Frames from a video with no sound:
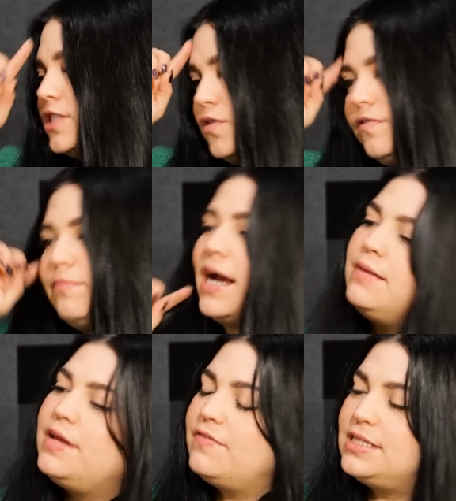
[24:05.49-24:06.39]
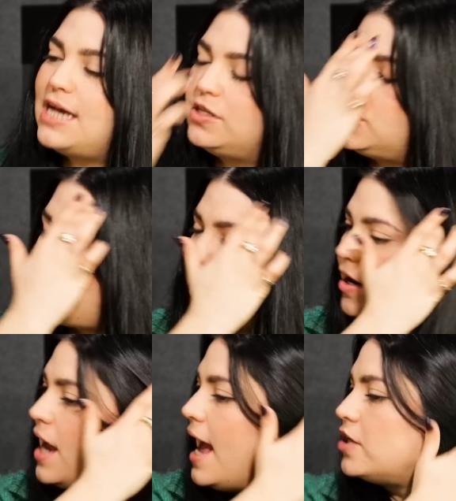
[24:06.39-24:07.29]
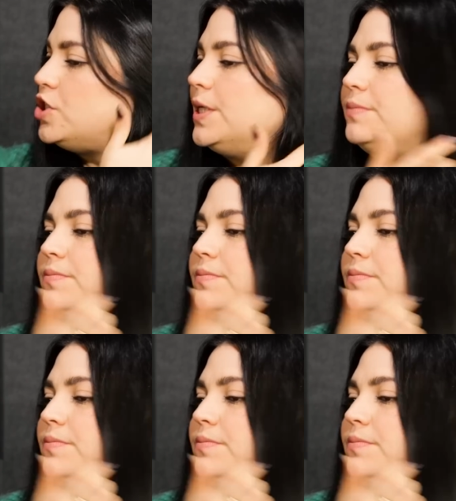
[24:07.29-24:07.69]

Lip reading: So remind me of the town square action.